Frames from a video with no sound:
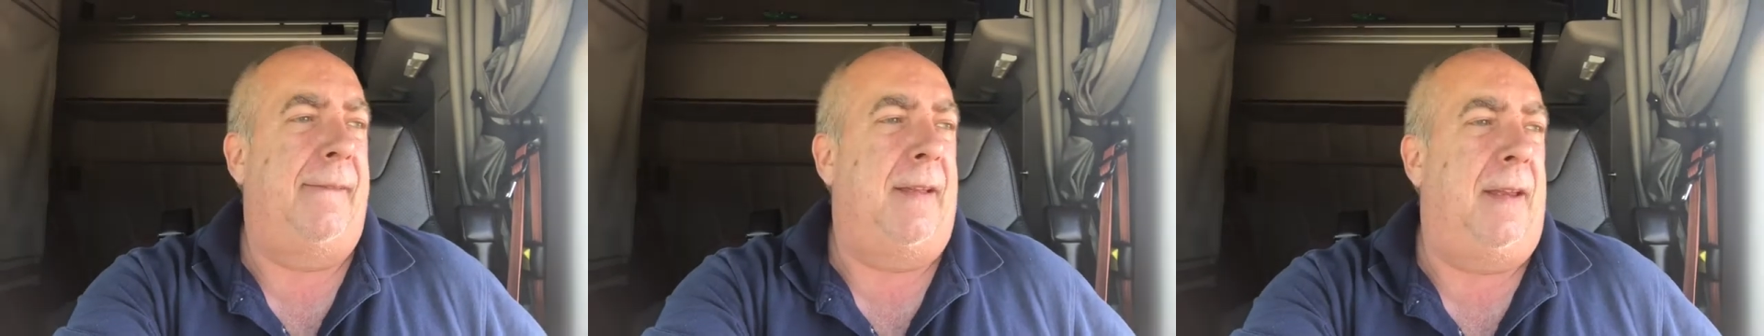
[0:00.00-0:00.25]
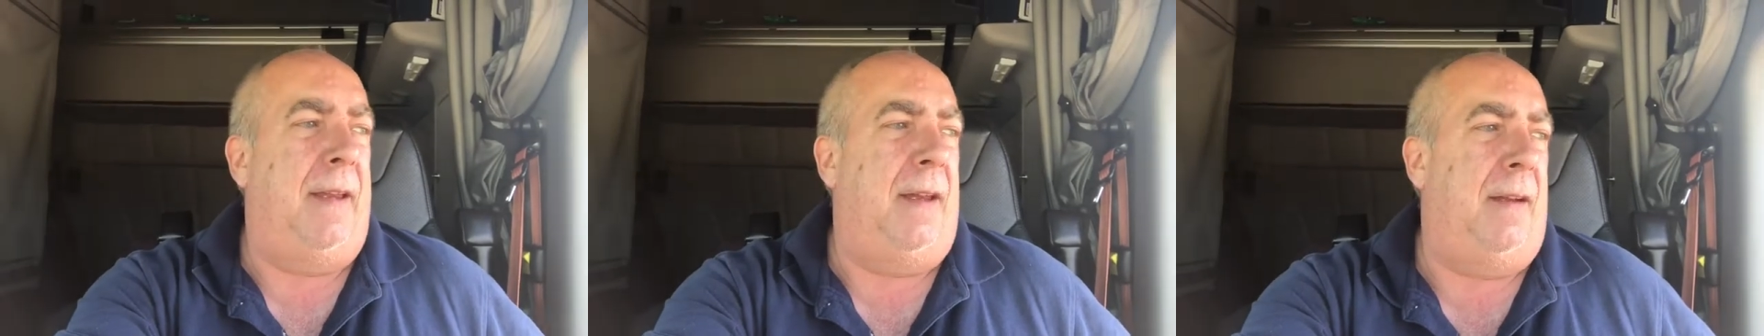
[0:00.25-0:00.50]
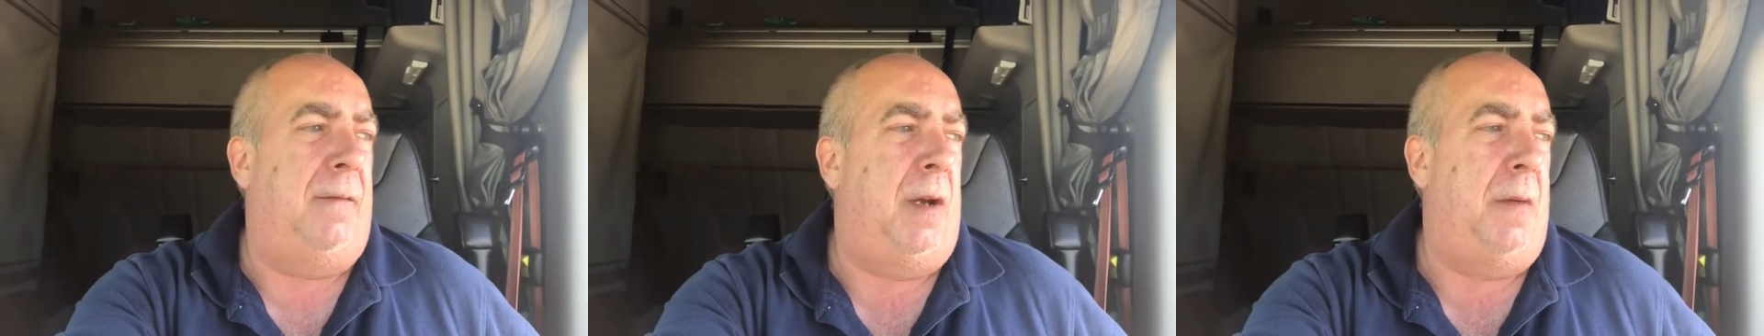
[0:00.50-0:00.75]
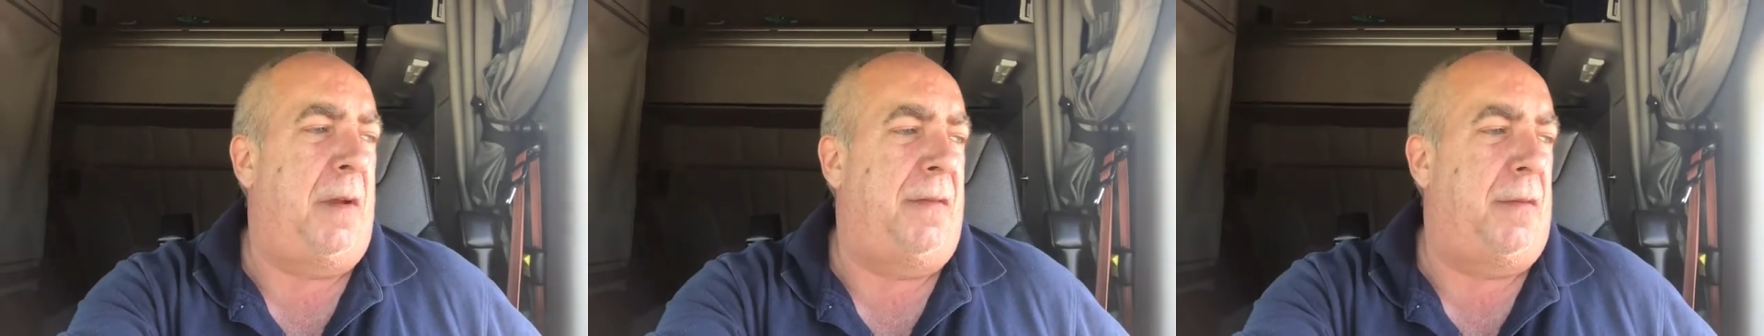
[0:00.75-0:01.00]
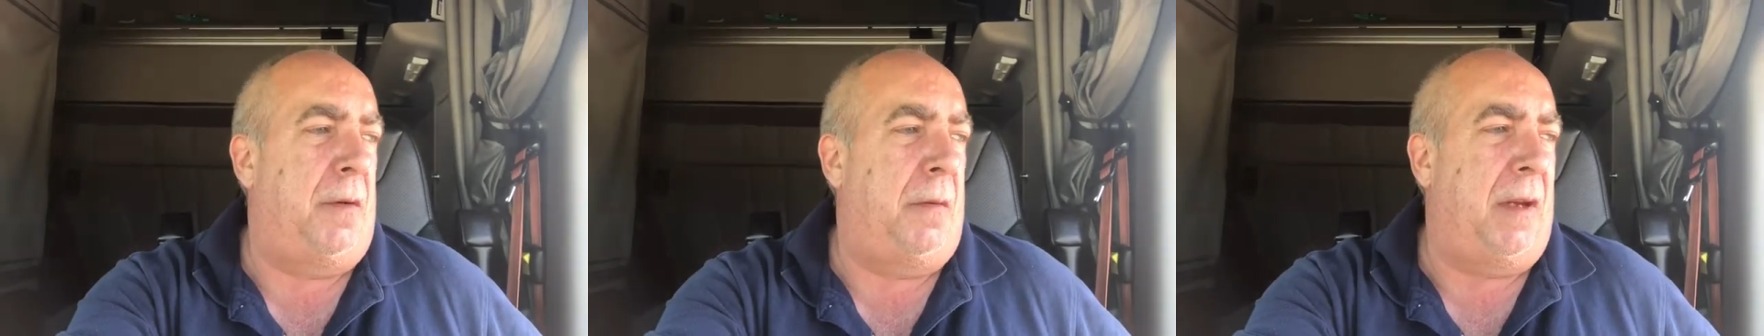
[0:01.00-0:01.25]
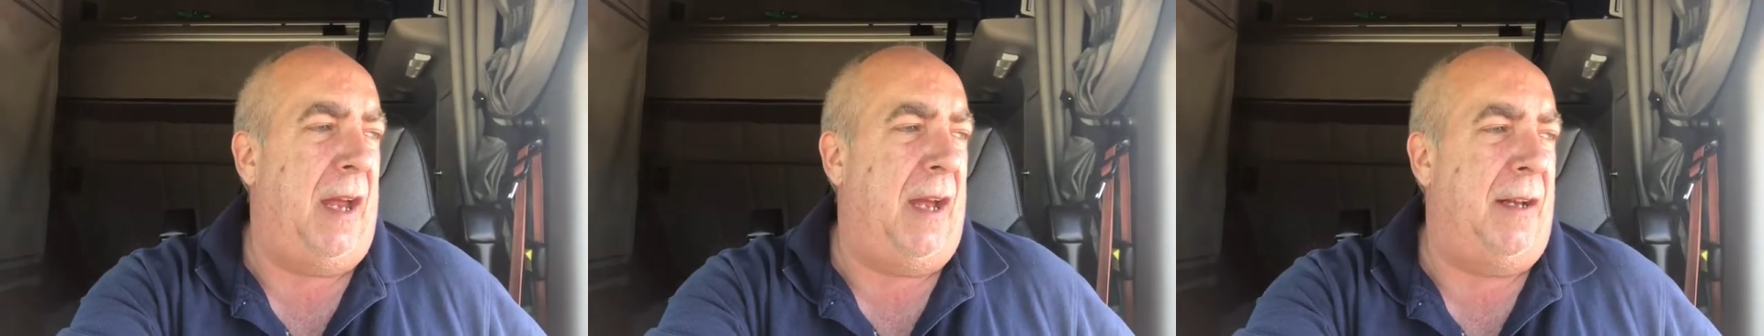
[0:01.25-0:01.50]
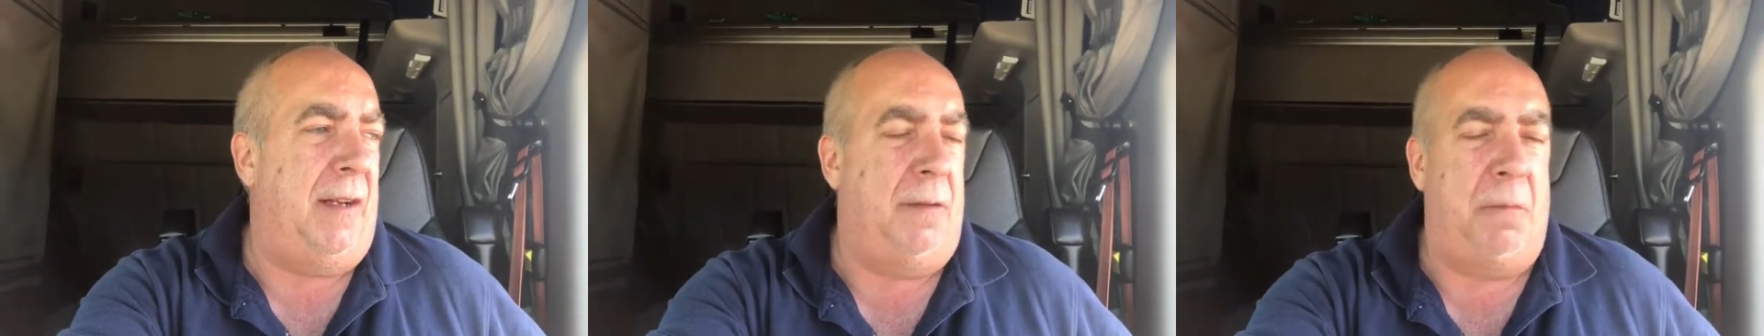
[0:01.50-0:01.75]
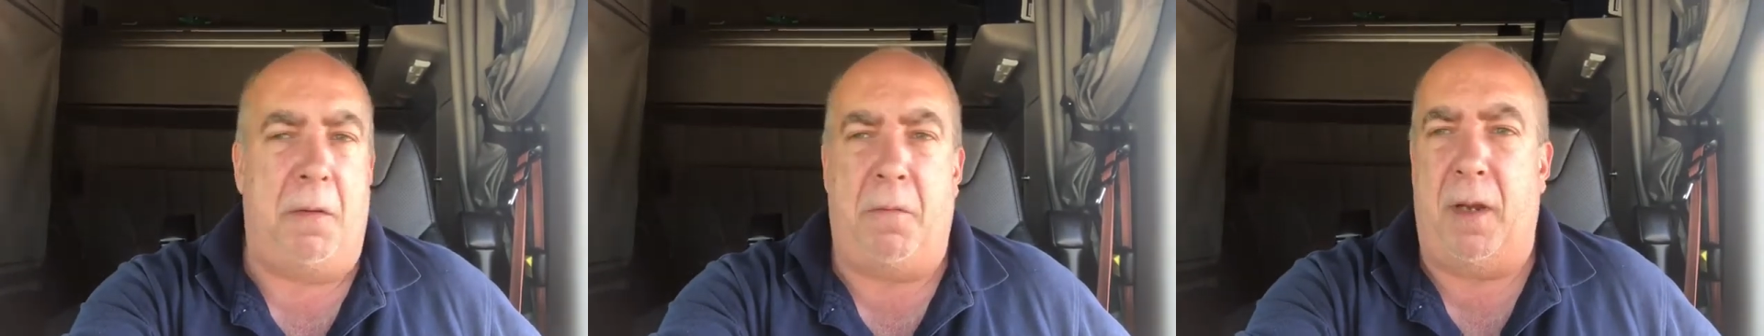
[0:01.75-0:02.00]
and right before we got here
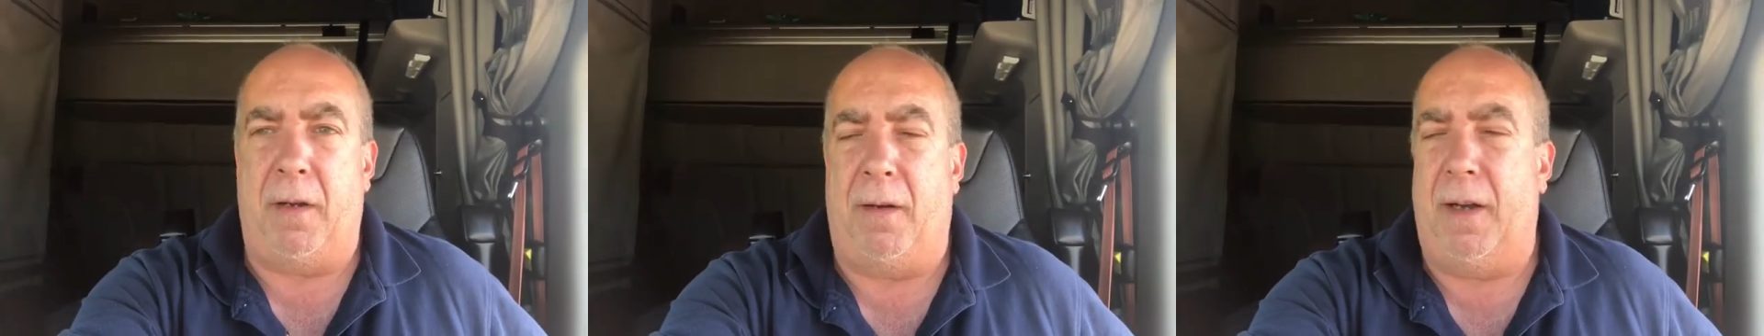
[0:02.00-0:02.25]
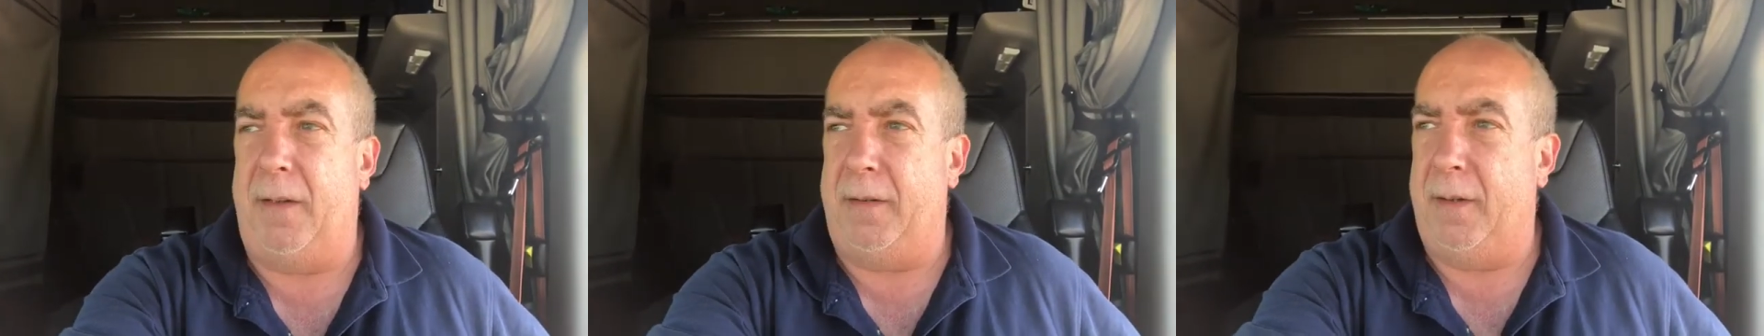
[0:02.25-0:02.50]
we went around